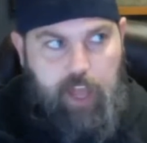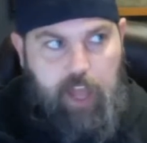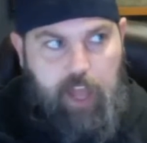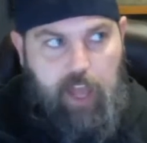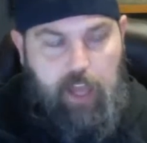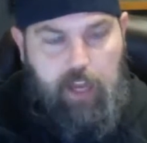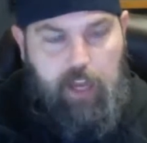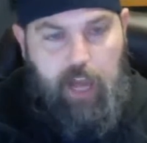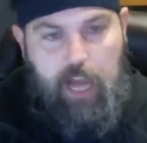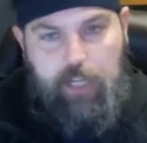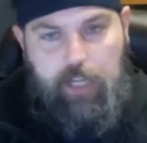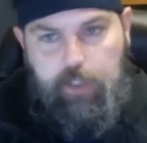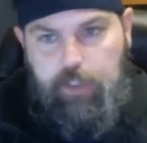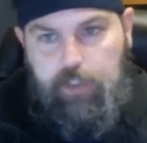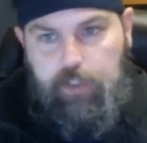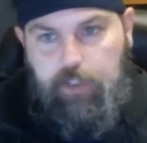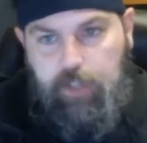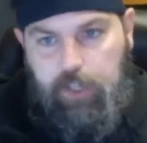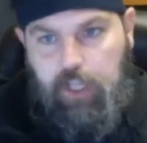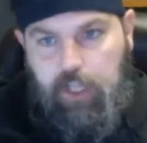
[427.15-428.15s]
And I
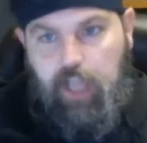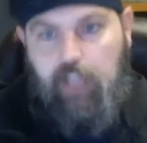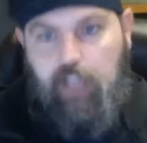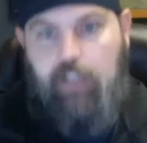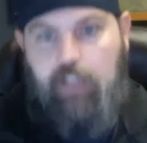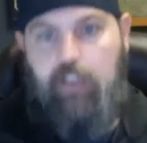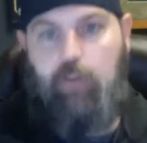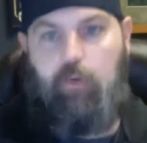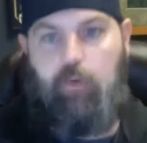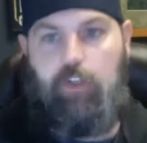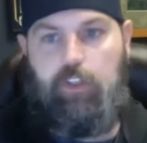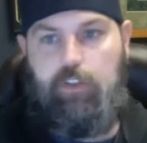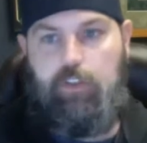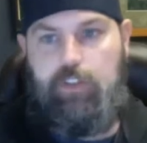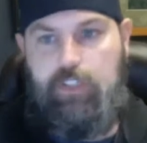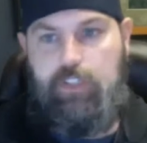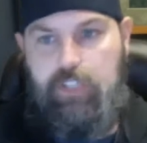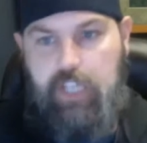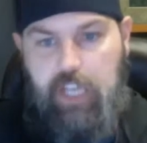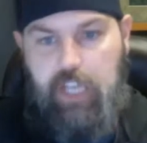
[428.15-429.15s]
do think that when
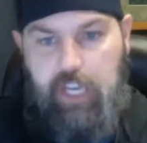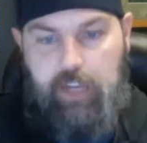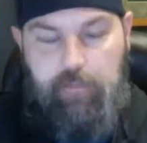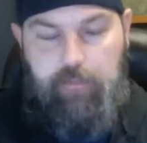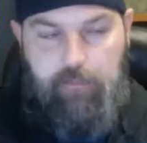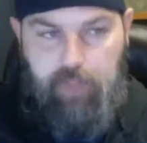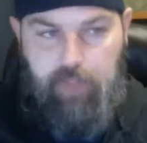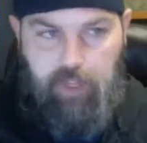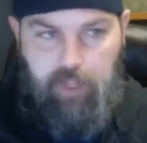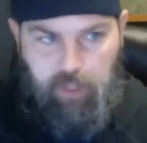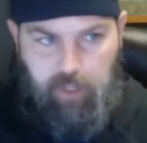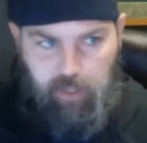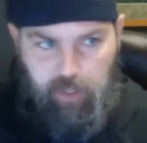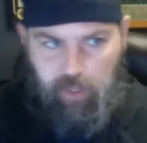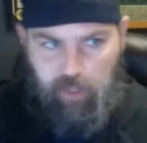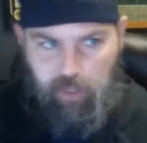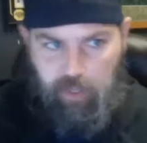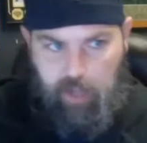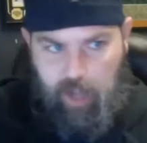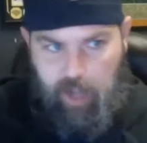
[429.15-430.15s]
you see it,
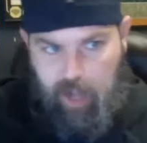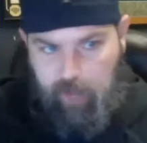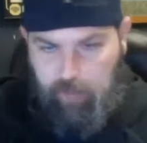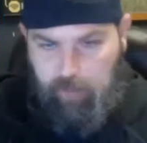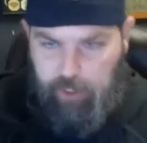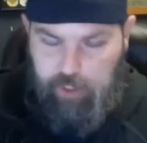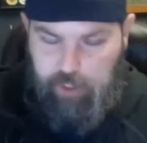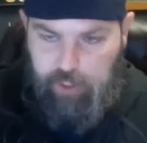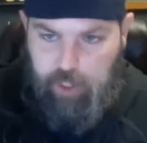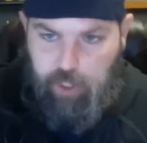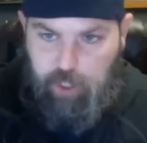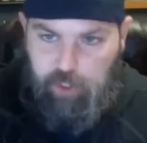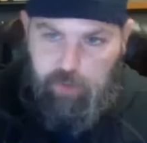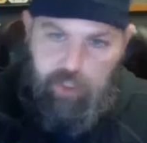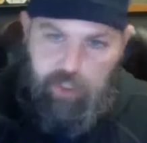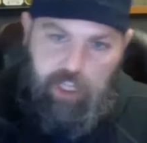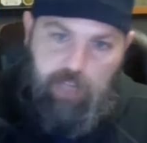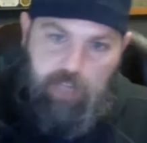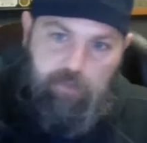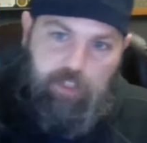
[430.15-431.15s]
I'm going to show you
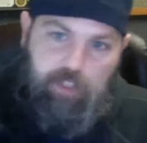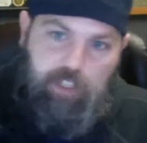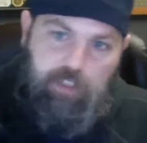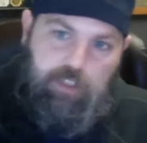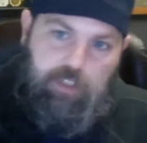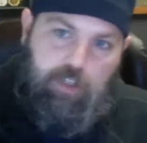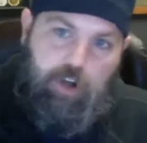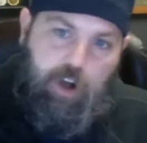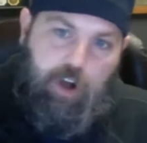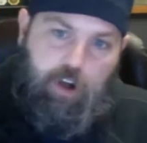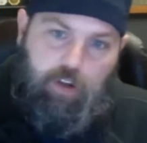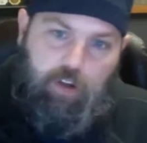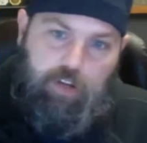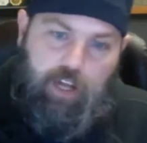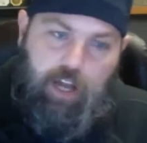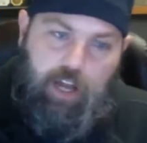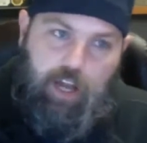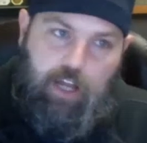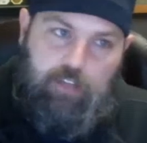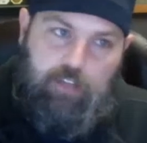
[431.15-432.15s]
an image called
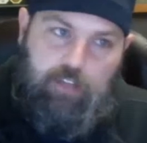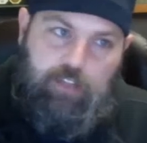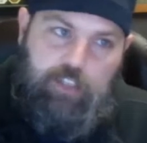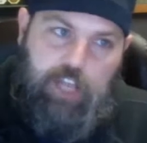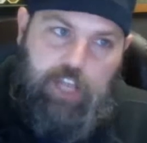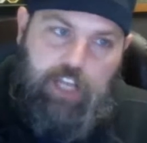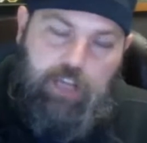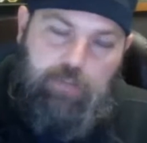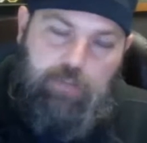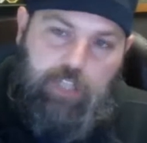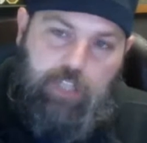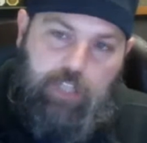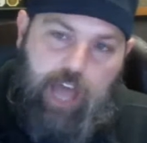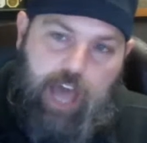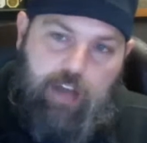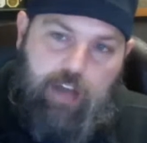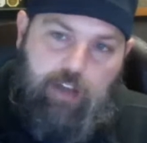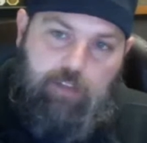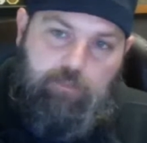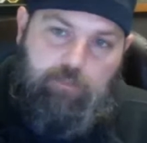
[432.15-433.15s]
Jacob's
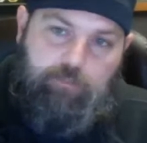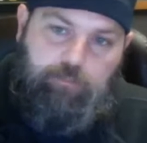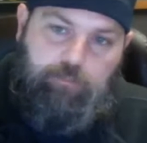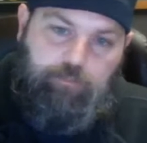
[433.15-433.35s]
Ladder.